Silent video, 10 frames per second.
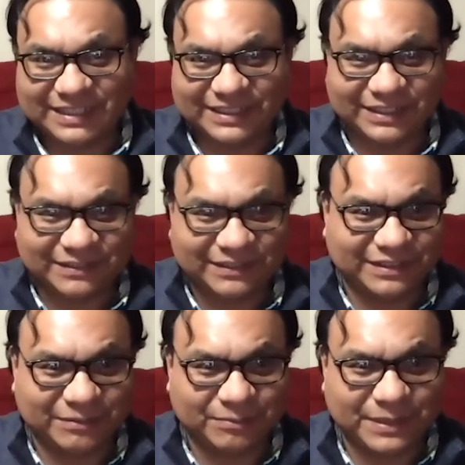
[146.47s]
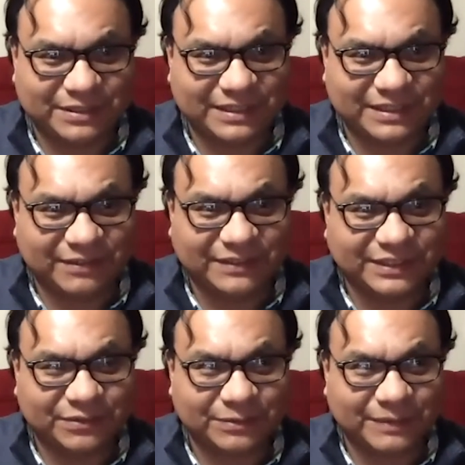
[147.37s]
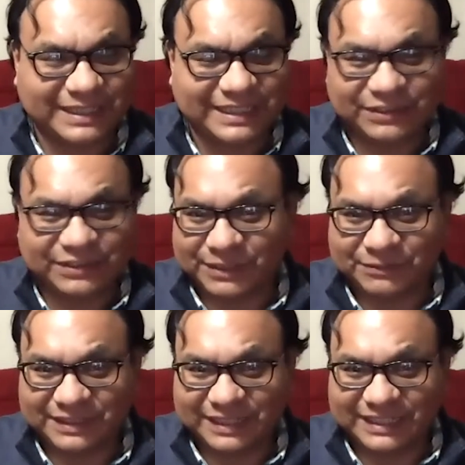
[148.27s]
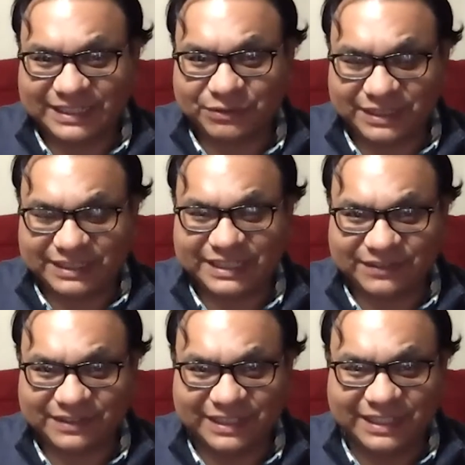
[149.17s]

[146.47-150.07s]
So there's a period roughly from 1821 to 1827